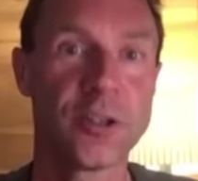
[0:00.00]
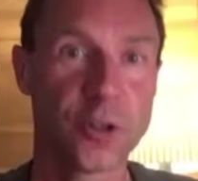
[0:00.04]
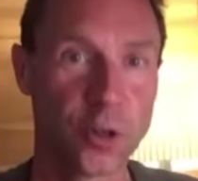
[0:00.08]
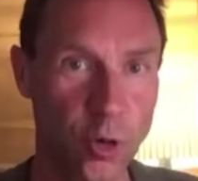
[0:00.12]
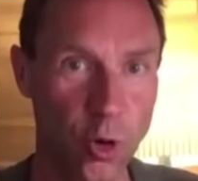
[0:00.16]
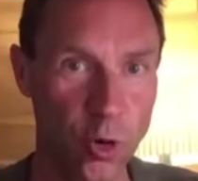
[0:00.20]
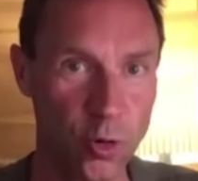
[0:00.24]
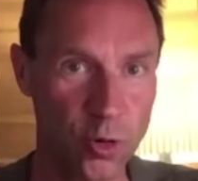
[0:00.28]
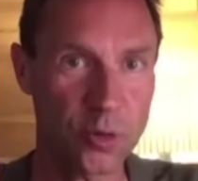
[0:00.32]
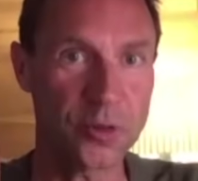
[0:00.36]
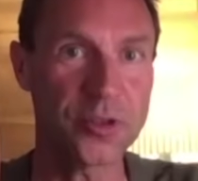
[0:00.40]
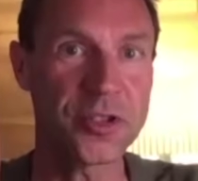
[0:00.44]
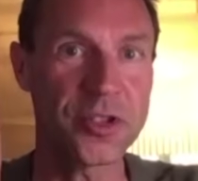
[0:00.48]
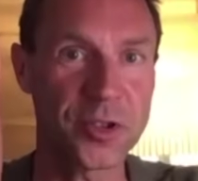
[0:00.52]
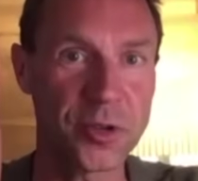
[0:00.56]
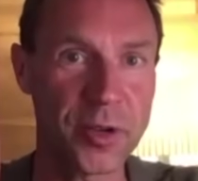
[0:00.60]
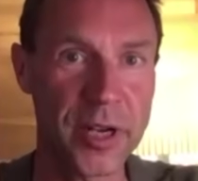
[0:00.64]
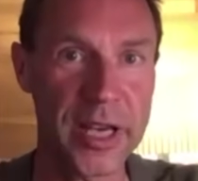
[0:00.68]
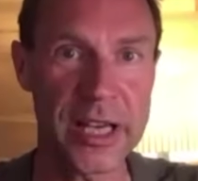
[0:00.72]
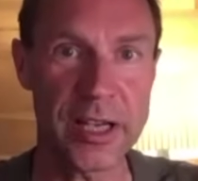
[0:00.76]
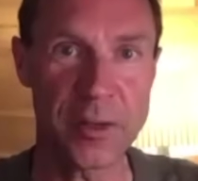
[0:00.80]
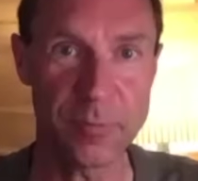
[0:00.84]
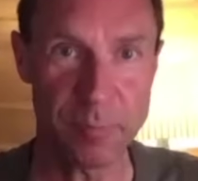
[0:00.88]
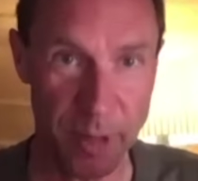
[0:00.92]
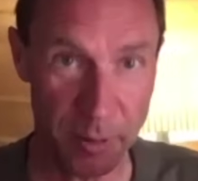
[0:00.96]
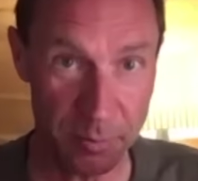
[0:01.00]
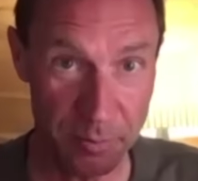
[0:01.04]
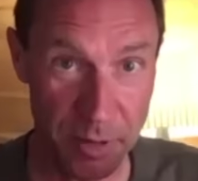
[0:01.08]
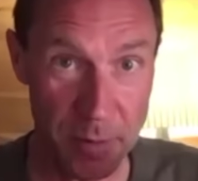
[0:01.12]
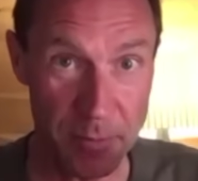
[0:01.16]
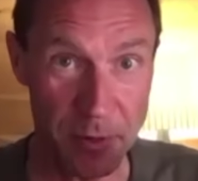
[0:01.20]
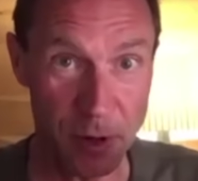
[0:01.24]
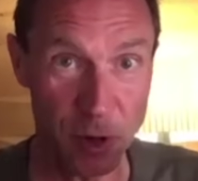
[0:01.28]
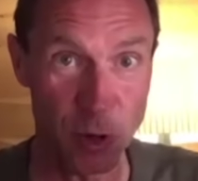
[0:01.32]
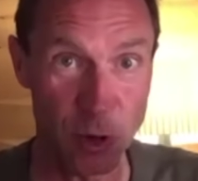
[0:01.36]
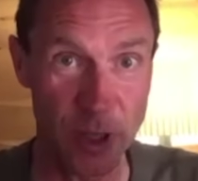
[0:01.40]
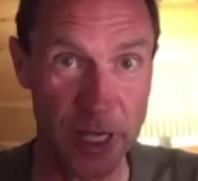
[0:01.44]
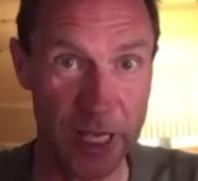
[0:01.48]
The road goes straight, but
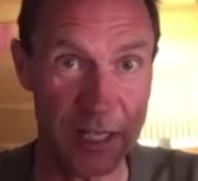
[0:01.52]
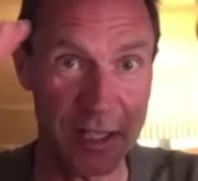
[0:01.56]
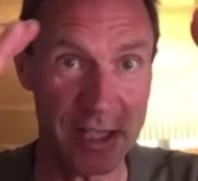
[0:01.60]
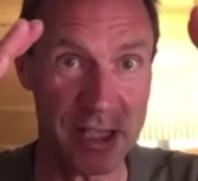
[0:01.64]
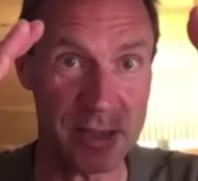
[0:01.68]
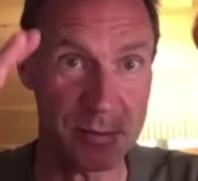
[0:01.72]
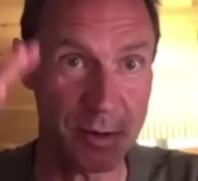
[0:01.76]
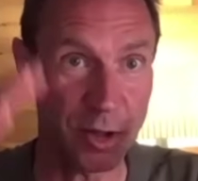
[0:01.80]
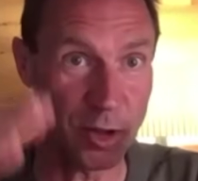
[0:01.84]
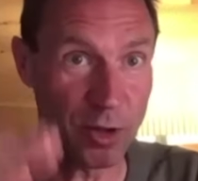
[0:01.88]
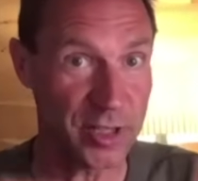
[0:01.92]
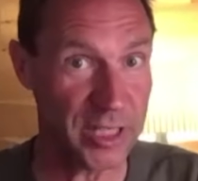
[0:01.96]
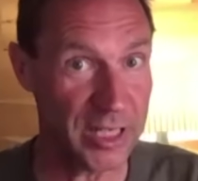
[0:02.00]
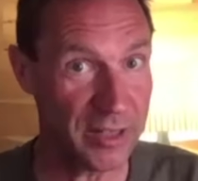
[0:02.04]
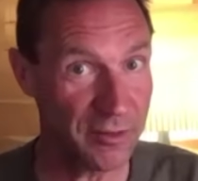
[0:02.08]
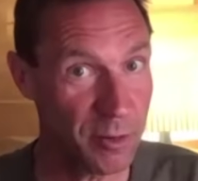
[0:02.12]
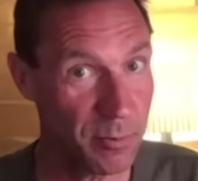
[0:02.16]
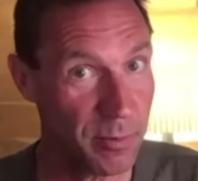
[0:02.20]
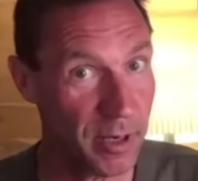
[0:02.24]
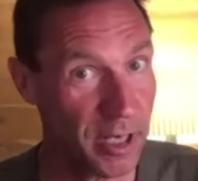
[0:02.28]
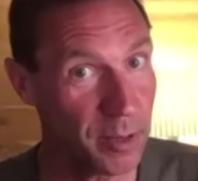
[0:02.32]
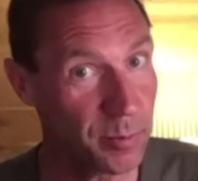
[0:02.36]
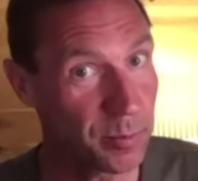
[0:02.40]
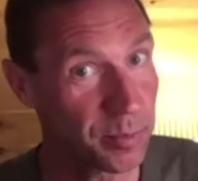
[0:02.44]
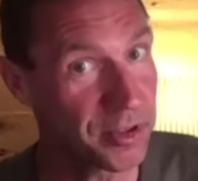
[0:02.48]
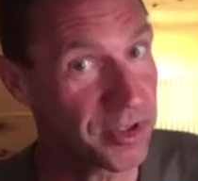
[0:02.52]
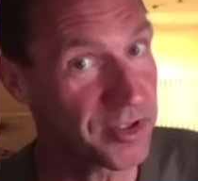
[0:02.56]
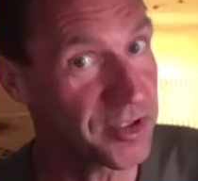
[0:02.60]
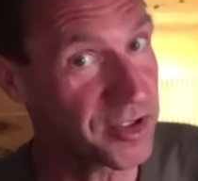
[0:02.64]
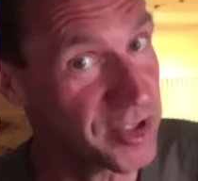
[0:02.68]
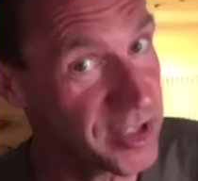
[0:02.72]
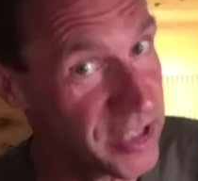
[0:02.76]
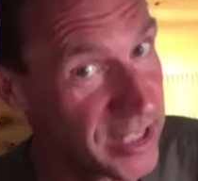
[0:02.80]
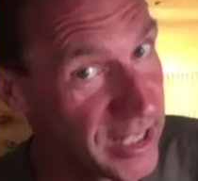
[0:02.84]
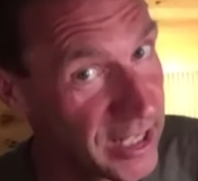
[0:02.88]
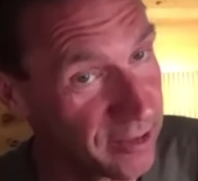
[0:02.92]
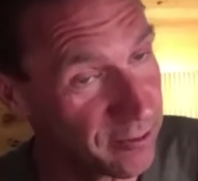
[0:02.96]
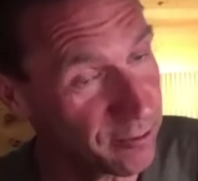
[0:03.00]
people go like this because everybody puts
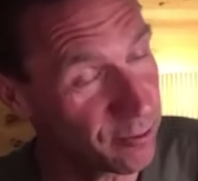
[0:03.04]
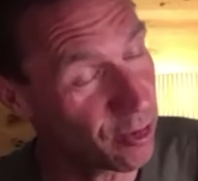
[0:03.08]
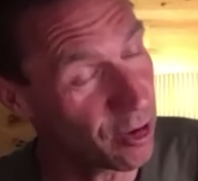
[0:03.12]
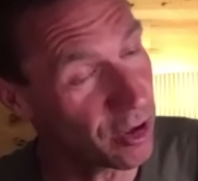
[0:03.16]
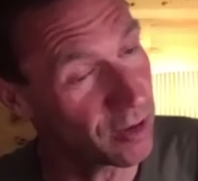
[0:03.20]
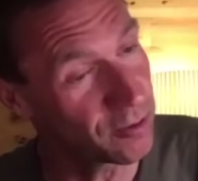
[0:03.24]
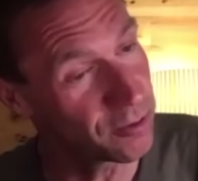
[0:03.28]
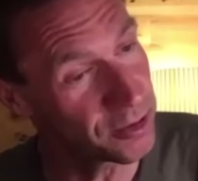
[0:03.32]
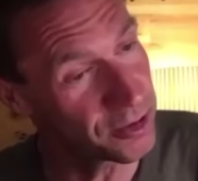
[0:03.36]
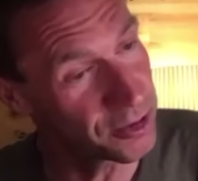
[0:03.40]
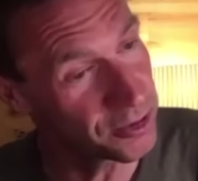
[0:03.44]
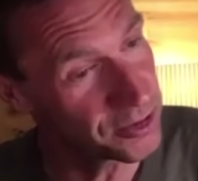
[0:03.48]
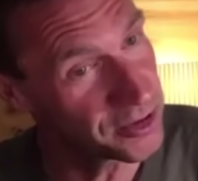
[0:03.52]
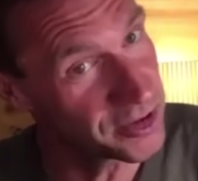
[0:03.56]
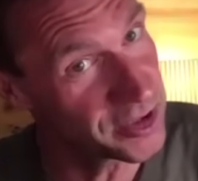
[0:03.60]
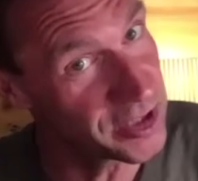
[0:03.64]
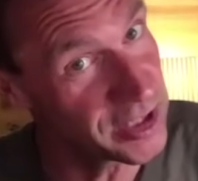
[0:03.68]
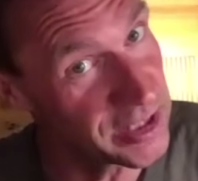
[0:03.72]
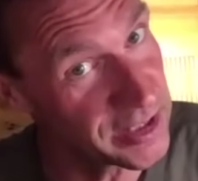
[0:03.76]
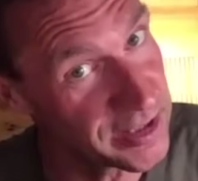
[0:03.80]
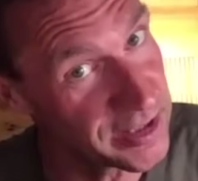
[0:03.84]
his head forward to see